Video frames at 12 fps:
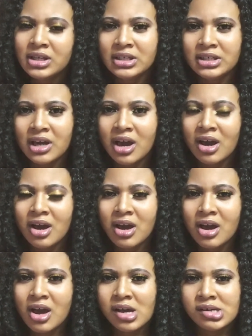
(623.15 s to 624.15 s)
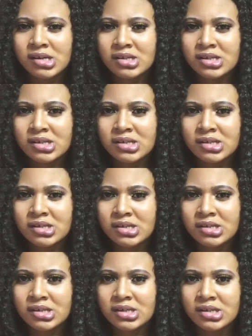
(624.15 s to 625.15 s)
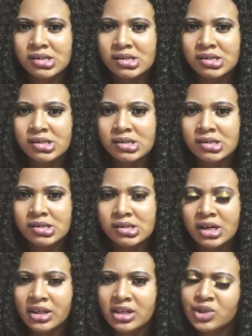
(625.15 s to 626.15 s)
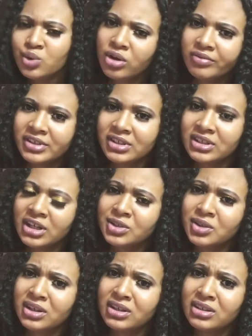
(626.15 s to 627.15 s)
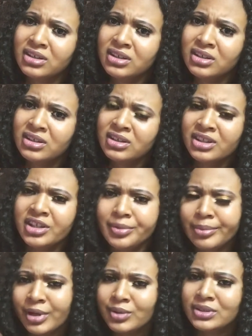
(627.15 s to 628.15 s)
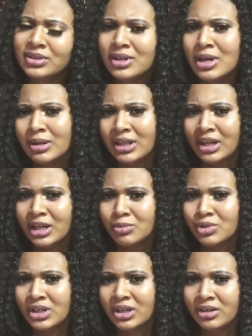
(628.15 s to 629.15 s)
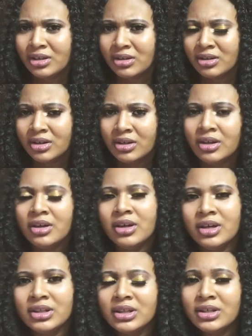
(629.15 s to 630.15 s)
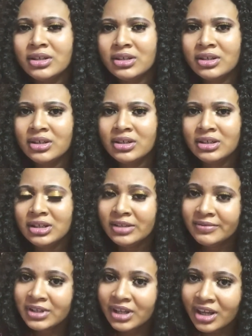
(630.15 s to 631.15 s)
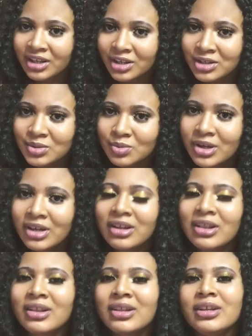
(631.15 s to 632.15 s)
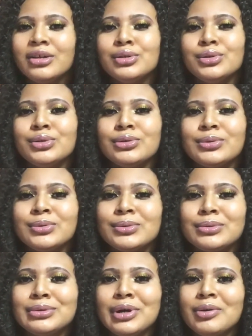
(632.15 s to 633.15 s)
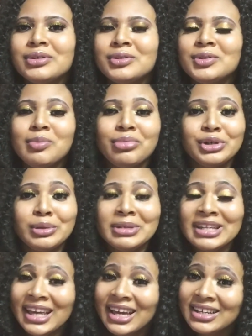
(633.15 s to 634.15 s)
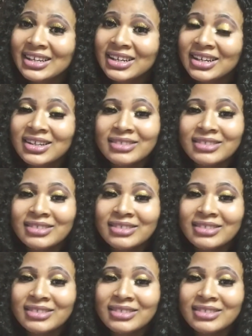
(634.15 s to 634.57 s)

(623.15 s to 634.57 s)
Yeah. Then I think 12 years actually, thereabout. Then I came to Kenya and then lived in Kenya as well. So I was also brought up in Kenya.